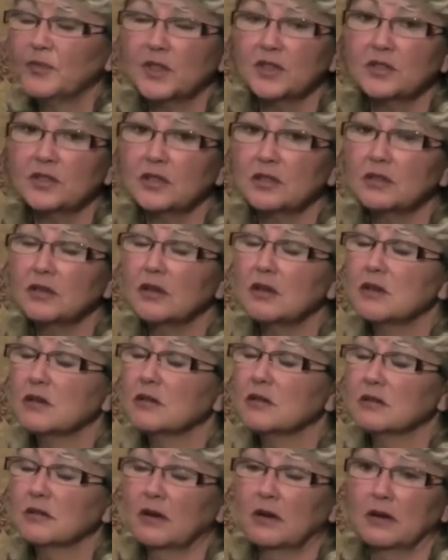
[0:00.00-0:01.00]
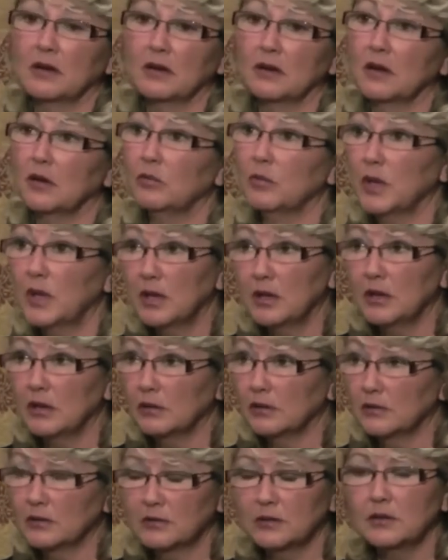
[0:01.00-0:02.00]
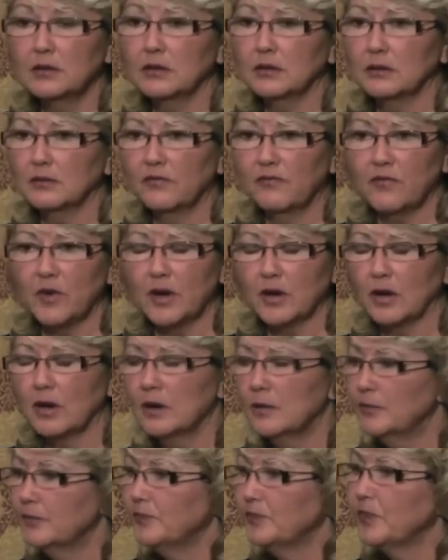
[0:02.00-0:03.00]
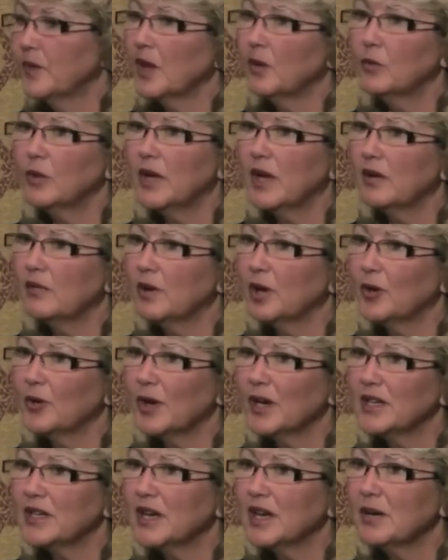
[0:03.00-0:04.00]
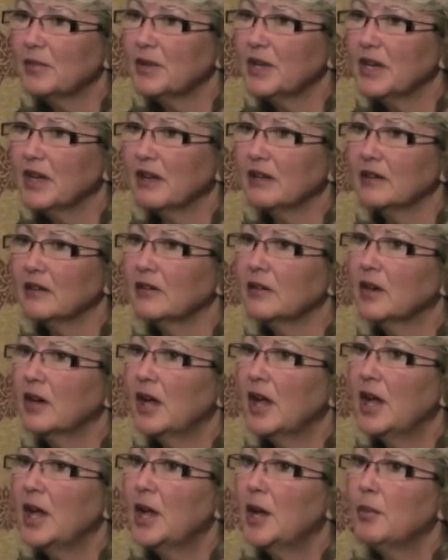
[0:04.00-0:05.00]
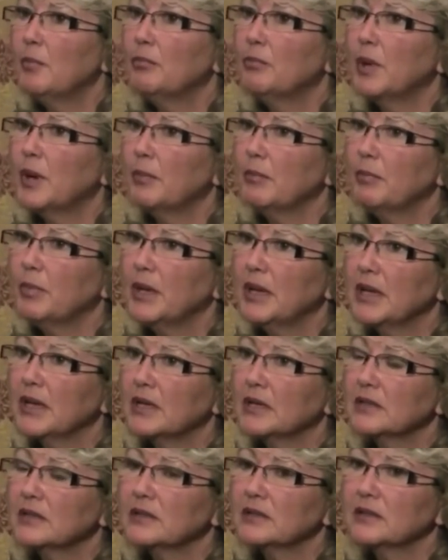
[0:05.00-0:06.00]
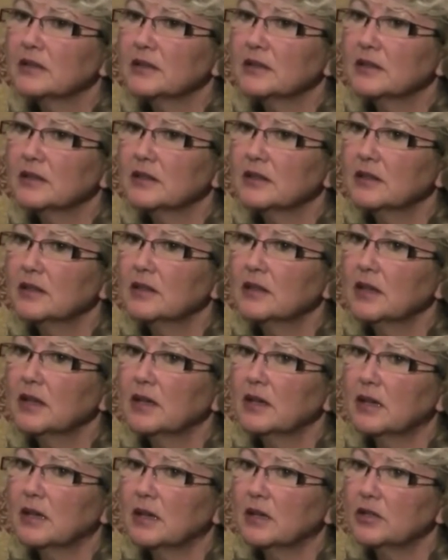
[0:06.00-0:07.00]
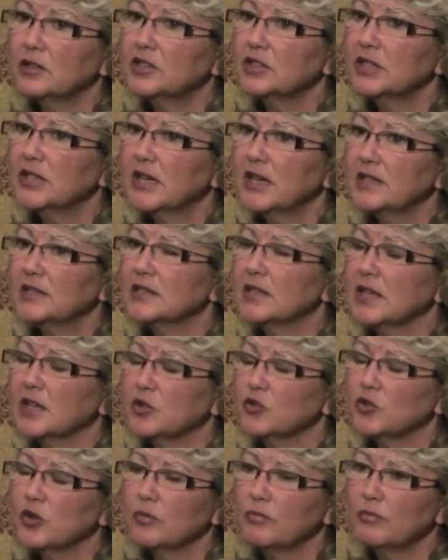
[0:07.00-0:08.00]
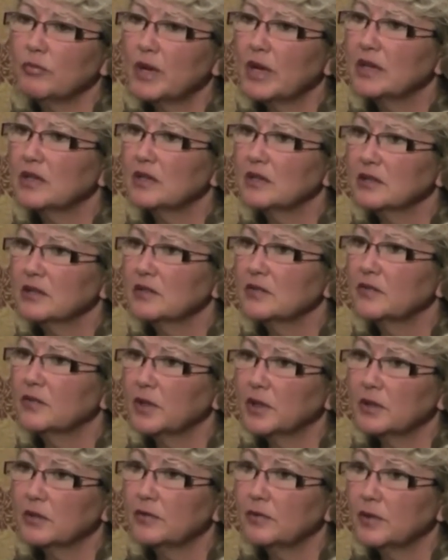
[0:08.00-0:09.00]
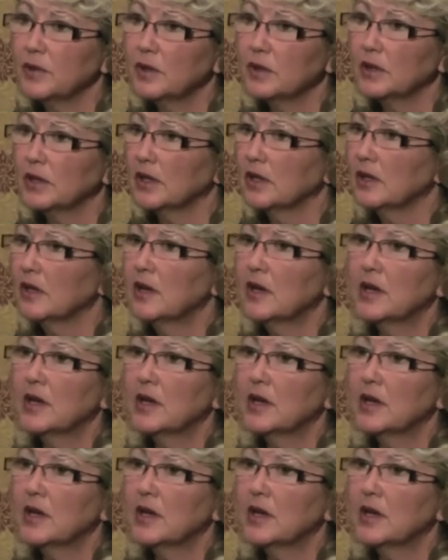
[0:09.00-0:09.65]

She is a comedian. She is funny. We have a great time together. But because uh, she has a tremendous fear of falling,